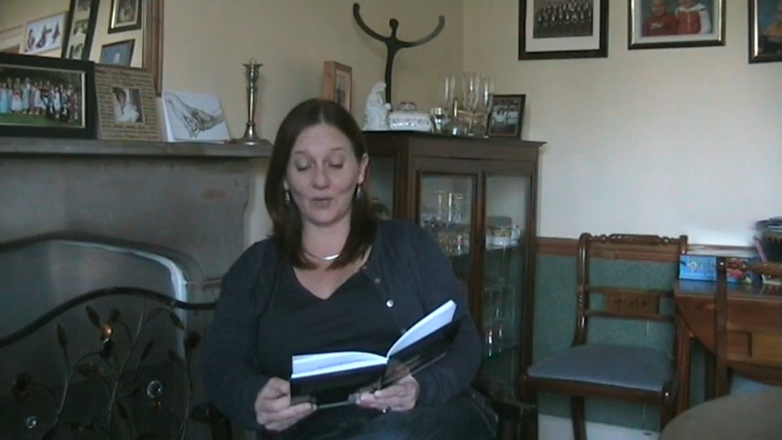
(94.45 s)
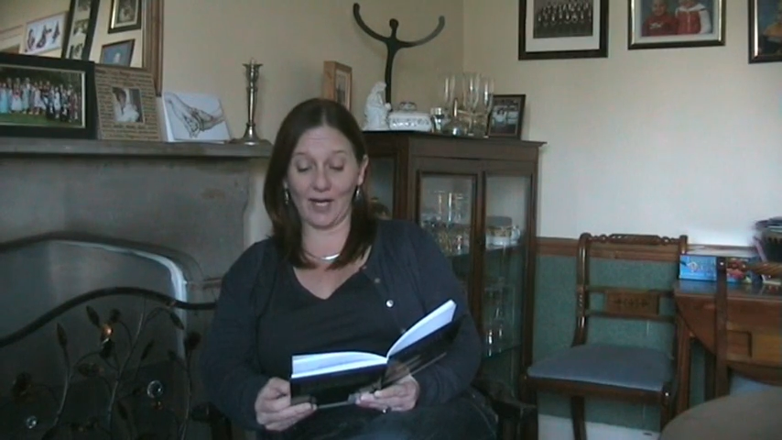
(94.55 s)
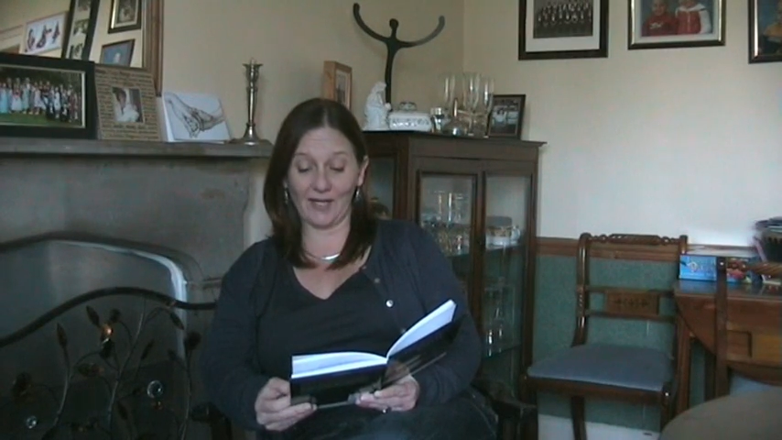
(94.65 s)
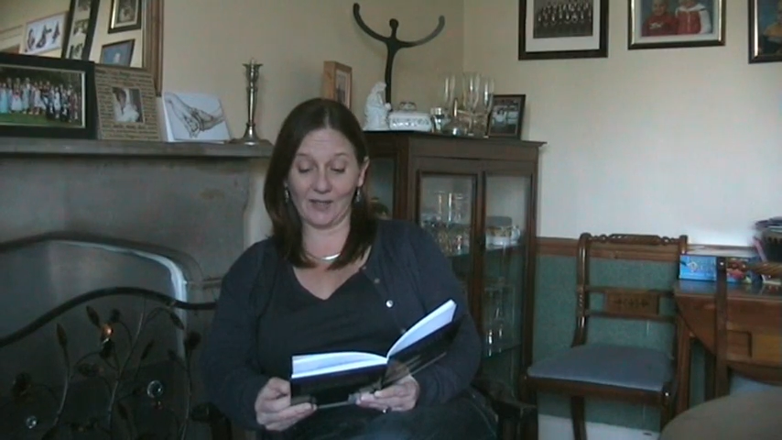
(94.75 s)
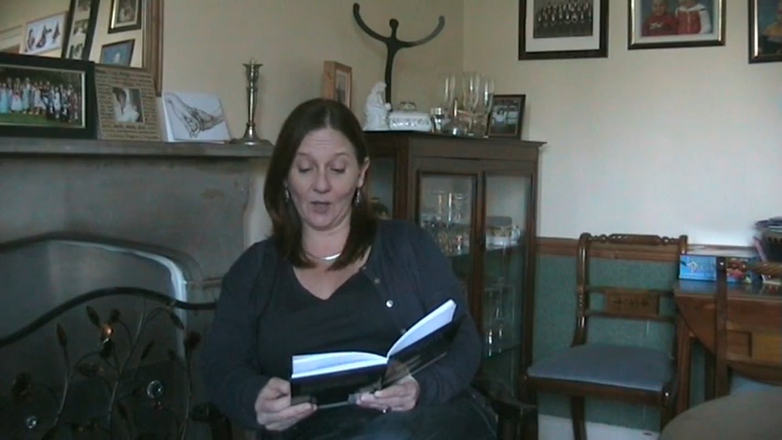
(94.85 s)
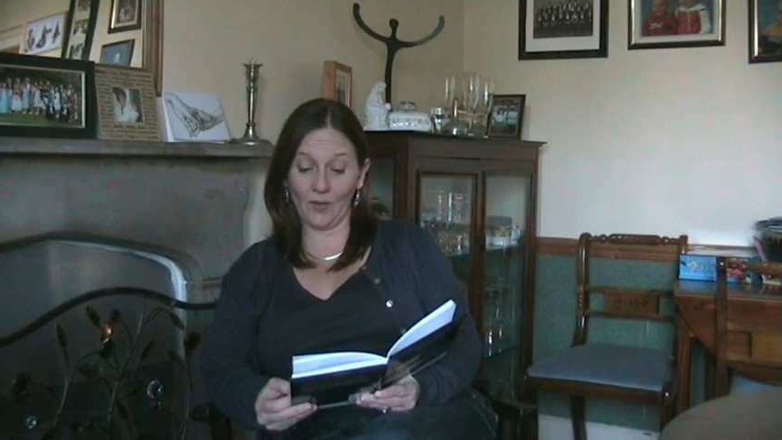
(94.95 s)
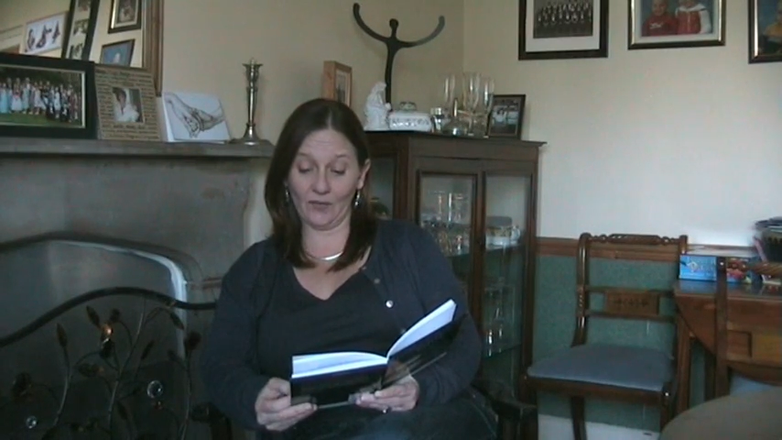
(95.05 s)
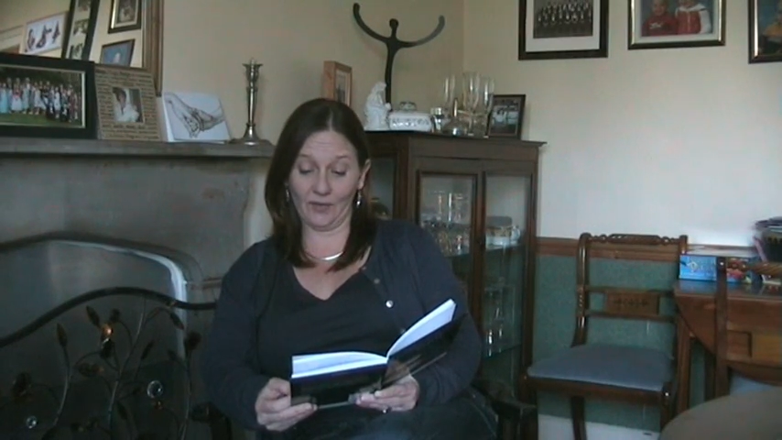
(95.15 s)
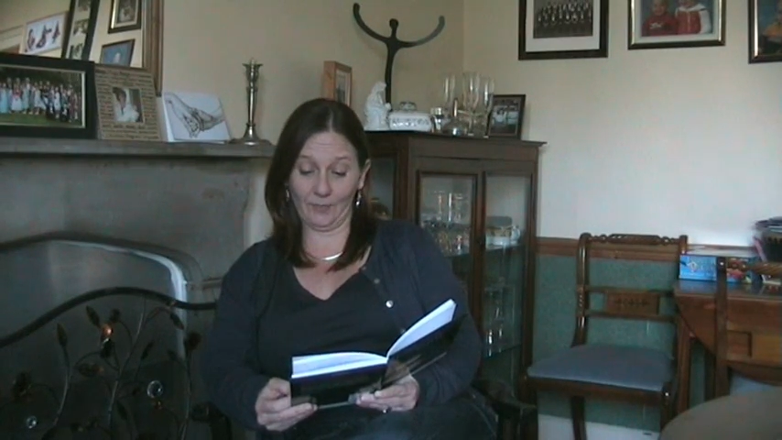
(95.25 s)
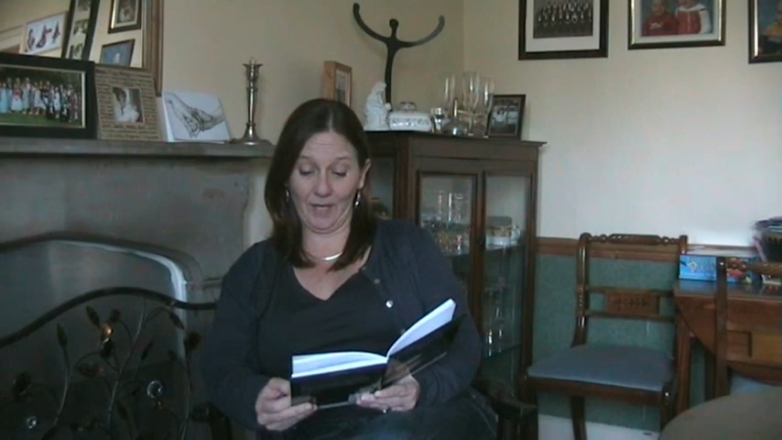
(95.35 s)
dress
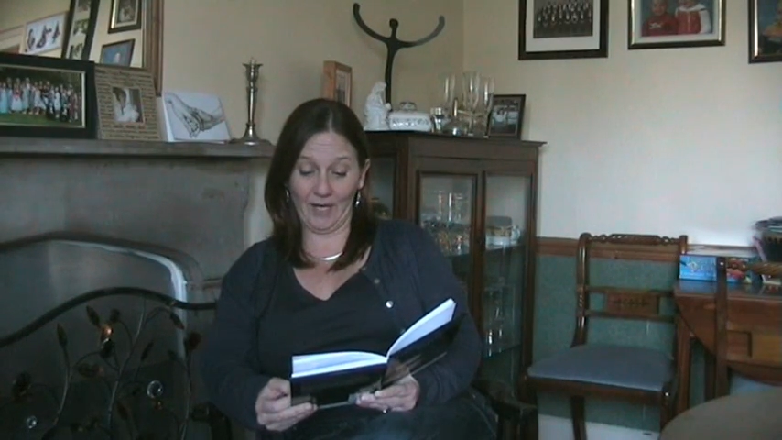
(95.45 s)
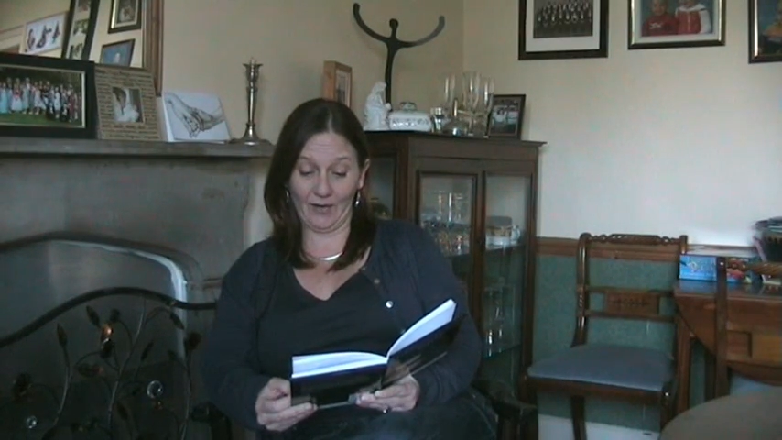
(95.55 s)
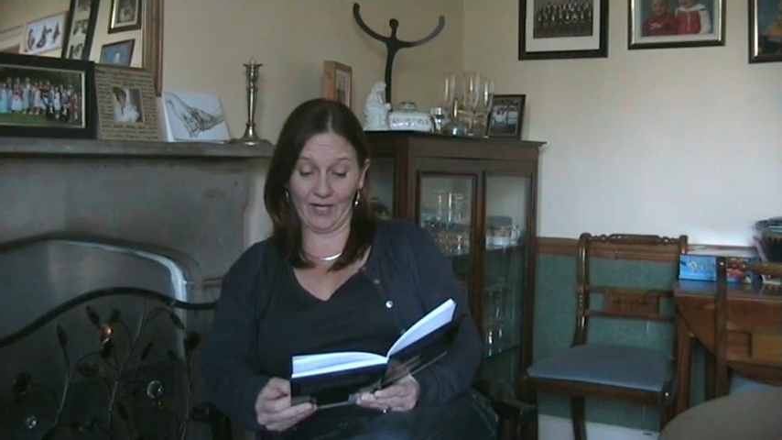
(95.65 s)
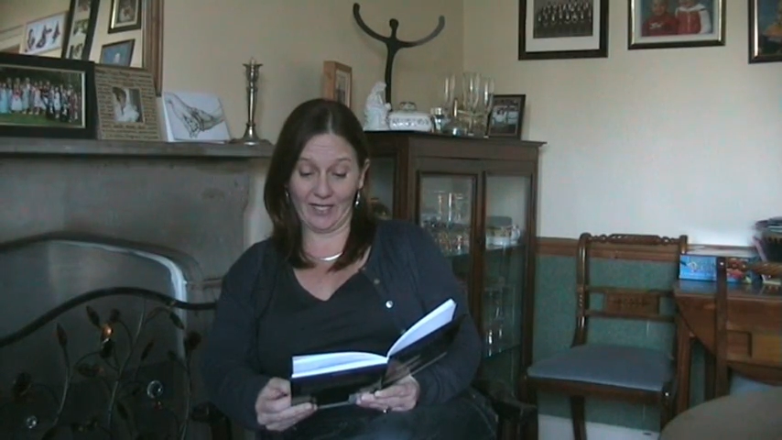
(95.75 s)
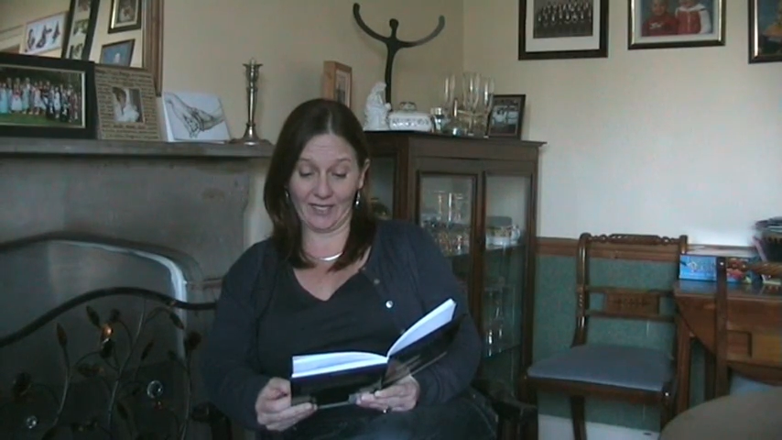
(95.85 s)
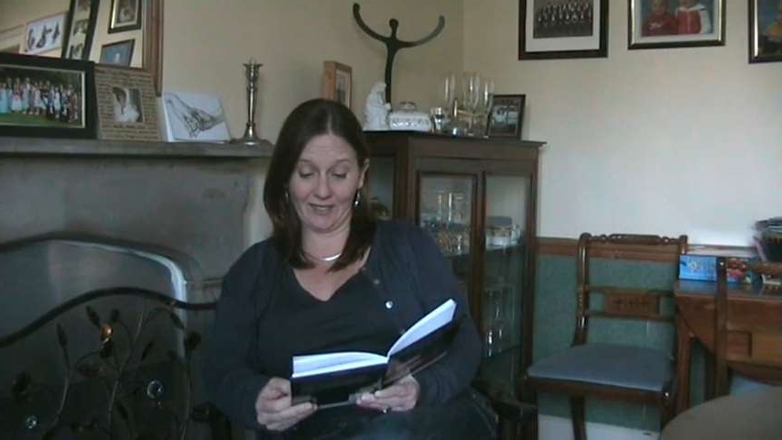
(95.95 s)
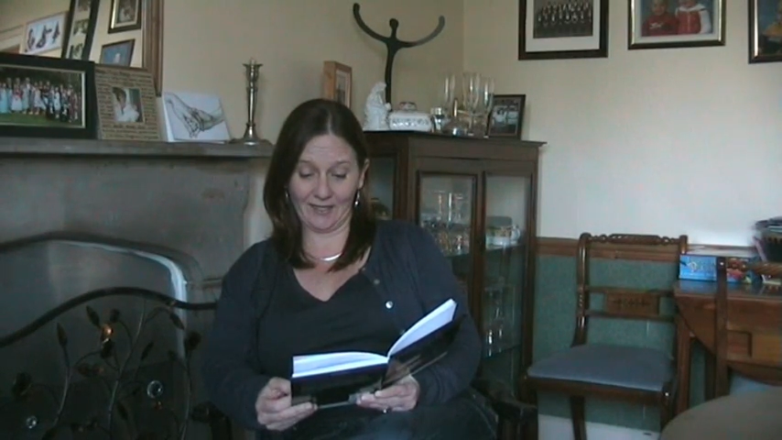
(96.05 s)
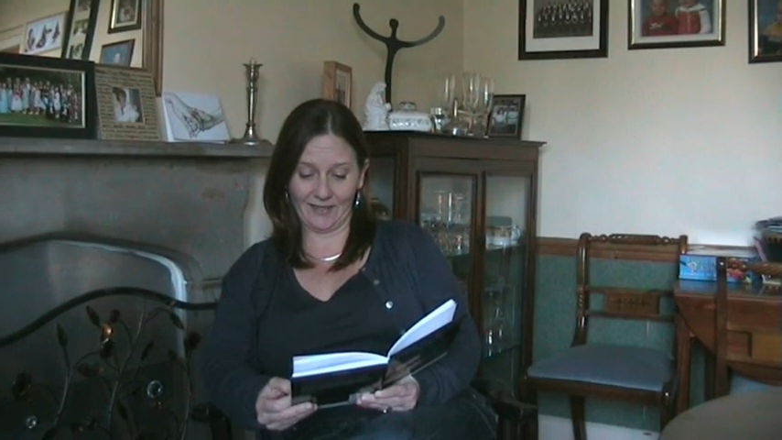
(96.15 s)
of the period.